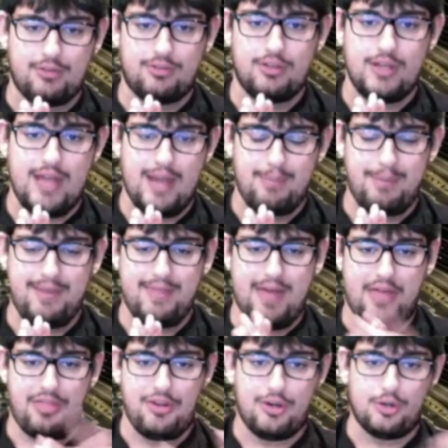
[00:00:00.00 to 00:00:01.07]
and be that
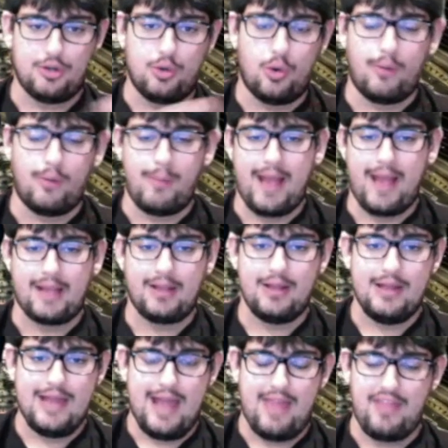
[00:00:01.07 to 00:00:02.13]
3rd quarterback
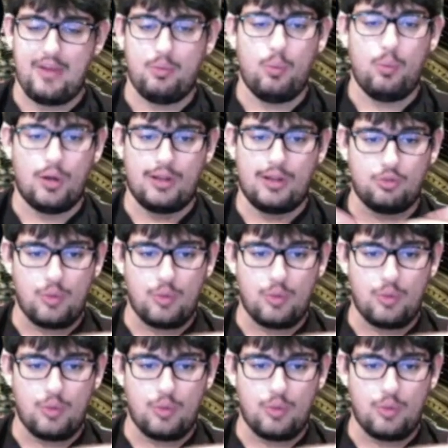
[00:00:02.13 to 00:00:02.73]
and then work his way